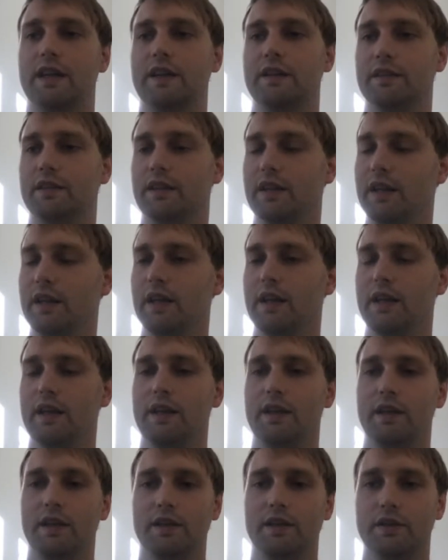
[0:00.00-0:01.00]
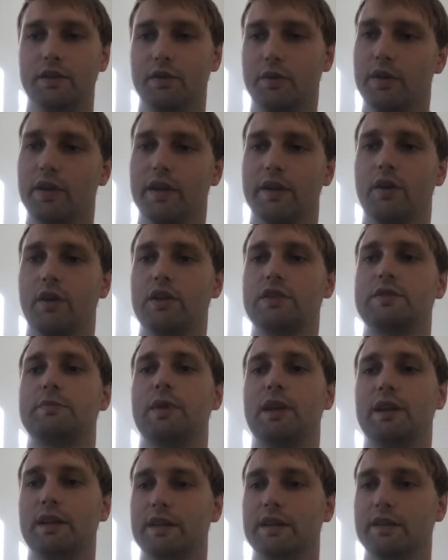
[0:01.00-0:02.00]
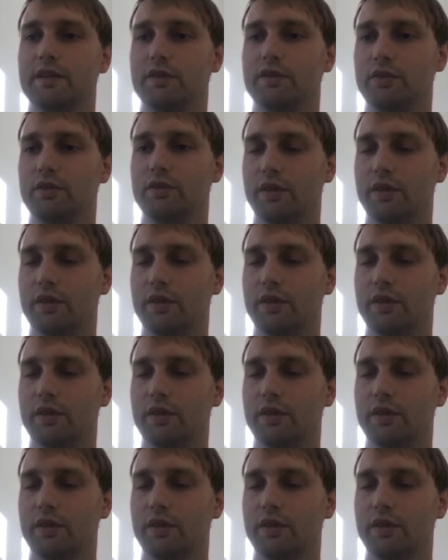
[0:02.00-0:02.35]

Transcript: and ultimately